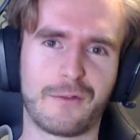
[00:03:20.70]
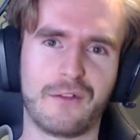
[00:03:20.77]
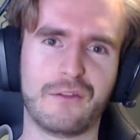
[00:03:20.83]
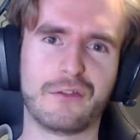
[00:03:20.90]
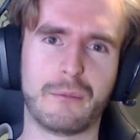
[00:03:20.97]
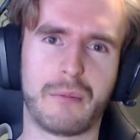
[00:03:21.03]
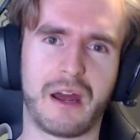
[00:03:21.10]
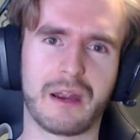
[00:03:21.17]

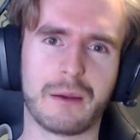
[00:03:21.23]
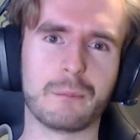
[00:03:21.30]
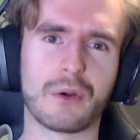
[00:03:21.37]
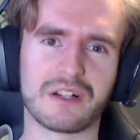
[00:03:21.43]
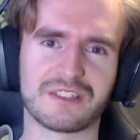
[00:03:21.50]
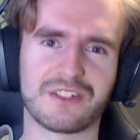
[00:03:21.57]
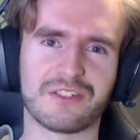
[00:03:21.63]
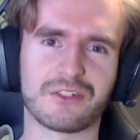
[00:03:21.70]
from my
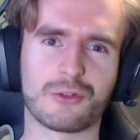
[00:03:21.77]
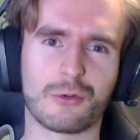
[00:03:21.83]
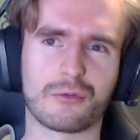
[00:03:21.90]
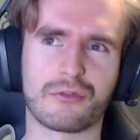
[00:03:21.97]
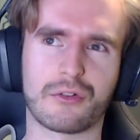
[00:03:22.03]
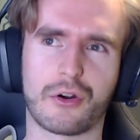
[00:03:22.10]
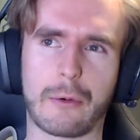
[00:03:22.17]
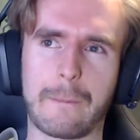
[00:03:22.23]
impression so
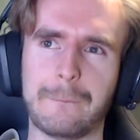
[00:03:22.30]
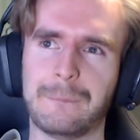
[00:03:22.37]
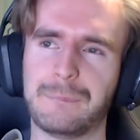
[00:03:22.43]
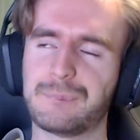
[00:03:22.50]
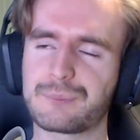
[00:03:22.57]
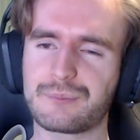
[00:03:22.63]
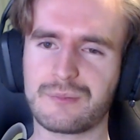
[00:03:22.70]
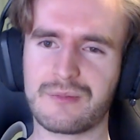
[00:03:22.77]
far.
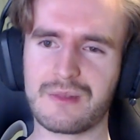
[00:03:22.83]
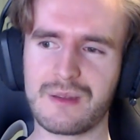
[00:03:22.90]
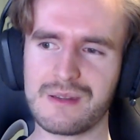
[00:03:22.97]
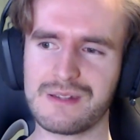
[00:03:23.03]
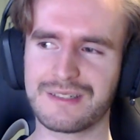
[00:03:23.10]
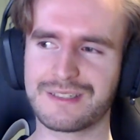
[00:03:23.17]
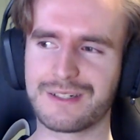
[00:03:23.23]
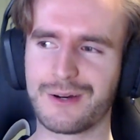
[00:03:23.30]

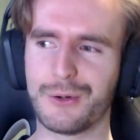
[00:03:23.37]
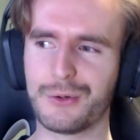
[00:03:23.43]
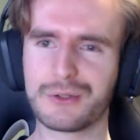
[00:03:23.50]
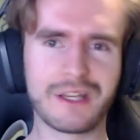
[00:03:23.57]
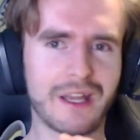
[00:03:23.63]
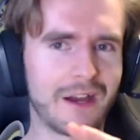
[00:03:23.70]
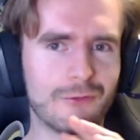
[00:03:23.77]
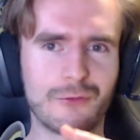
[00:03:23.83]
So yeah,